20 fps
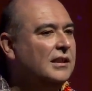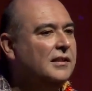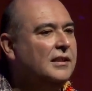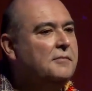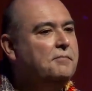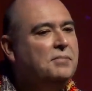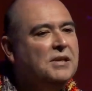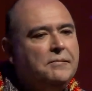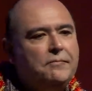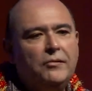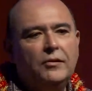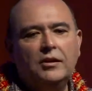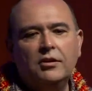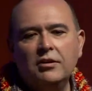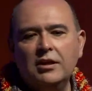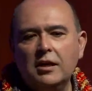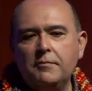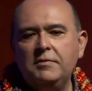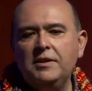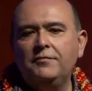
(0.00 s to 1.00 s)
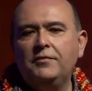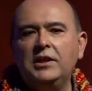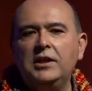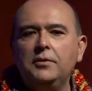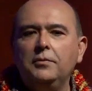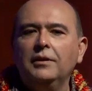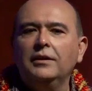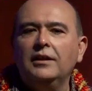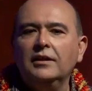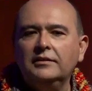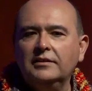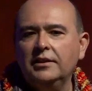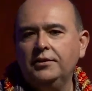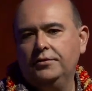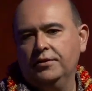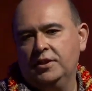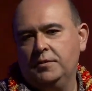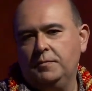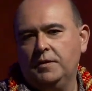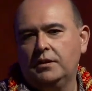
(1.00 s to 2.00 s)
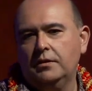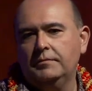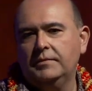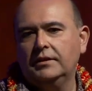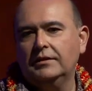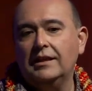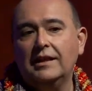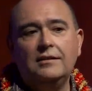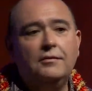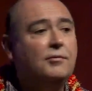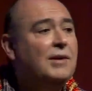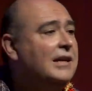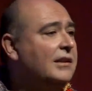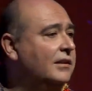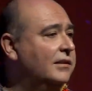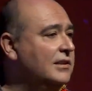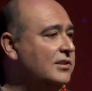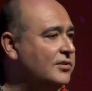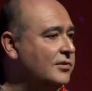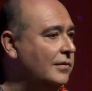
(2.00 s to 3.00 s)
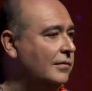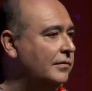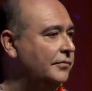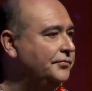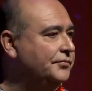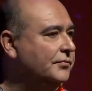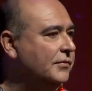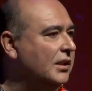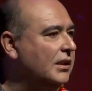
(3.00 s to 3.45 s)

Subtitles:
then people are going to be very reluctant to experiment, rightly so.